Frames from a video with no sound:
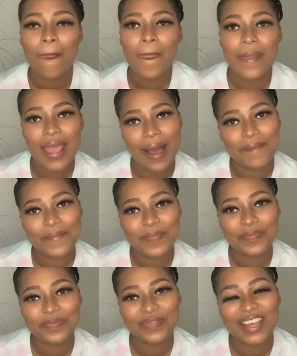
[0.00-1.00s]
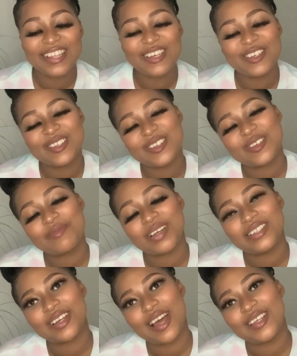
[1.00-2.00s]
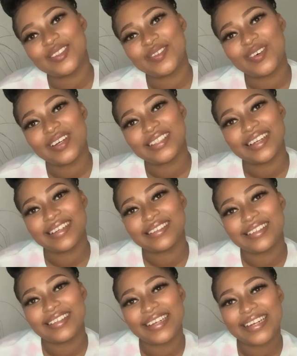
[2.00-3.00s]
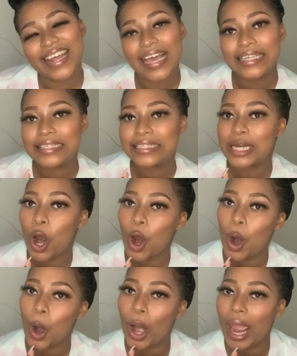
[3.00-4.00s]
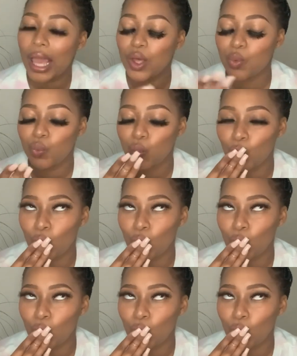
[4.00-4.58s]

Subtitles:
Yeah. Thank you so much, guys, for watching. Until next time.